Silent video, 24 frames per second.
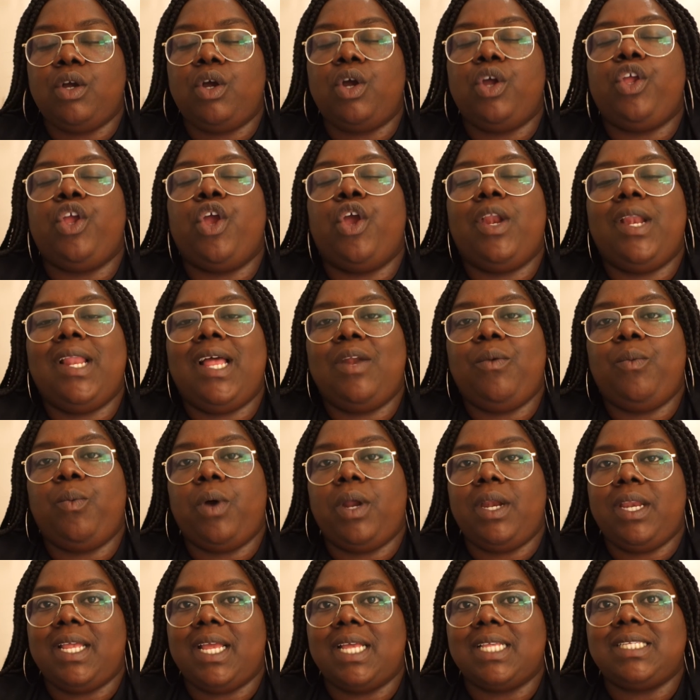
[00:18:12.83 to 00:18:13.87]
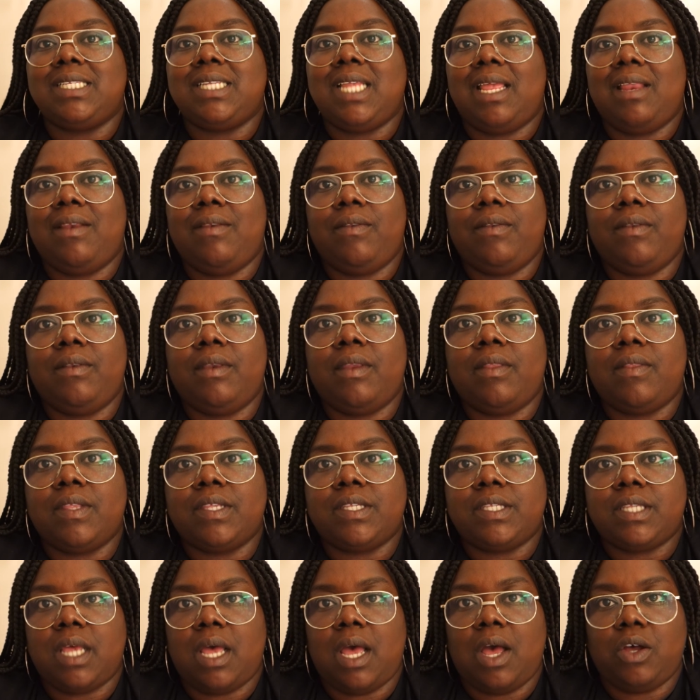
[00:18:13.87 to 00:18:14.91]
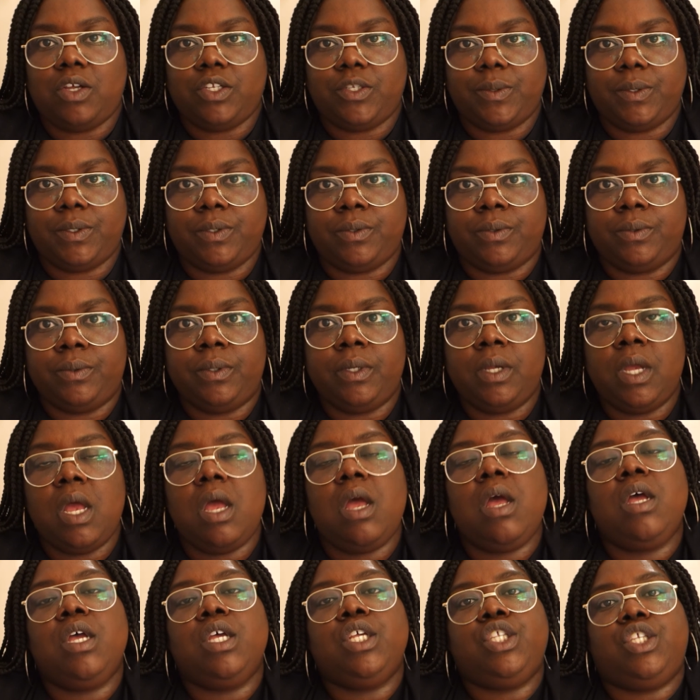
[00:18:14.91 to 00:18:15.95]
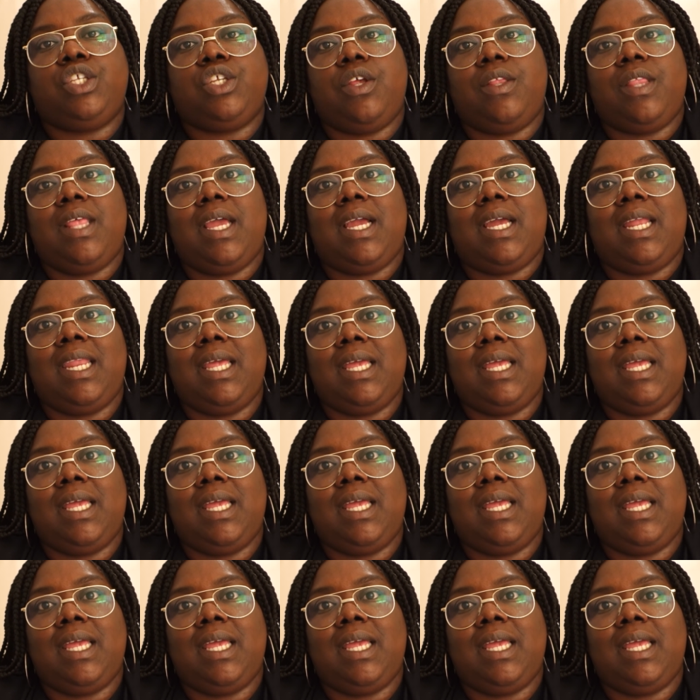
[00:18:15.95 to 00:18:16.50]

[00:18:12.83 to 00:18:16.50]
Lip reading: You only had one guest in this hospital, so they're